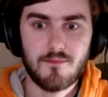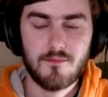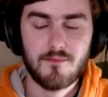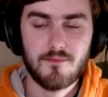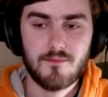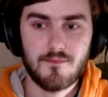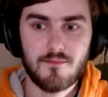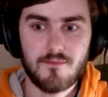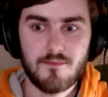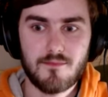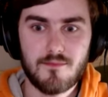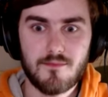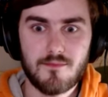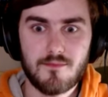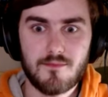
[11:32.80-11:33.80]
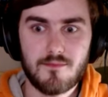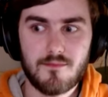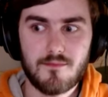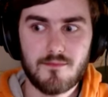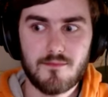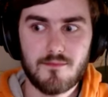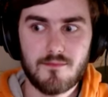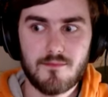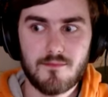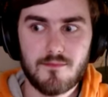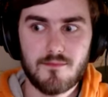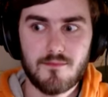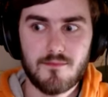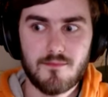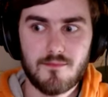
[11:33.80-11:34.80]

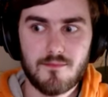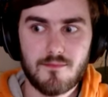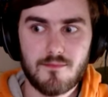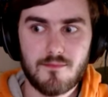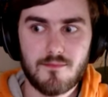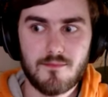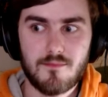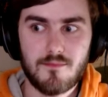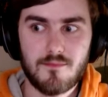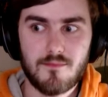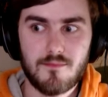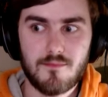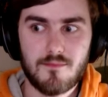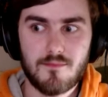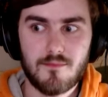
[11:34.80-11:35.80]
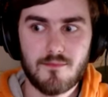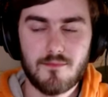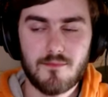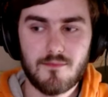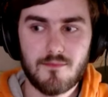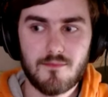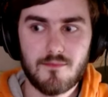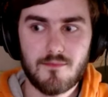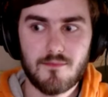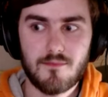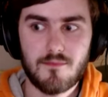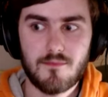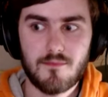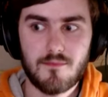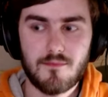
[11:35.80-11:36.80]

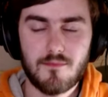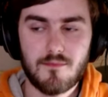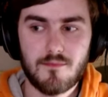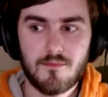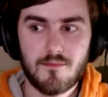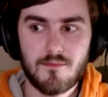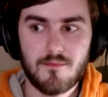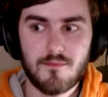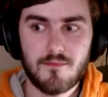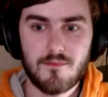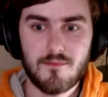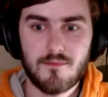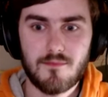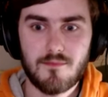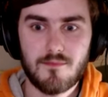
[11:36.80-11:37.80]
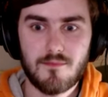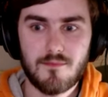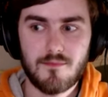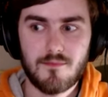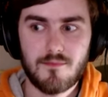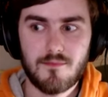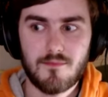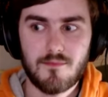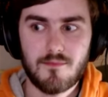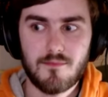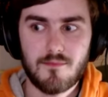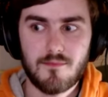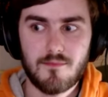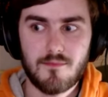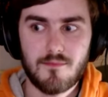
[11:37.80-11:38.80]

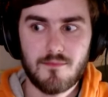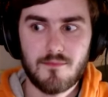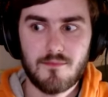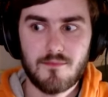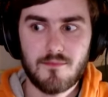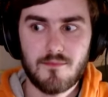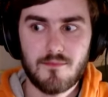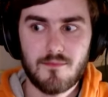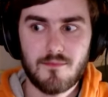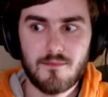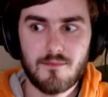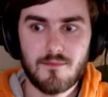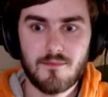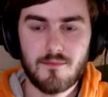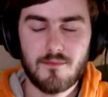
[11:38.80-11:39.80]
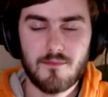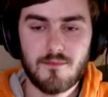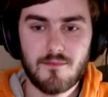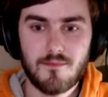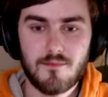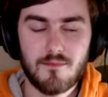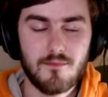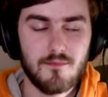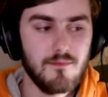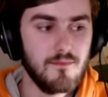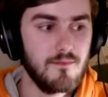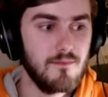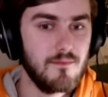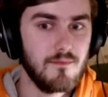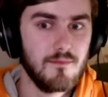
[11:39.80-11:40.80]
This person isn't speaking.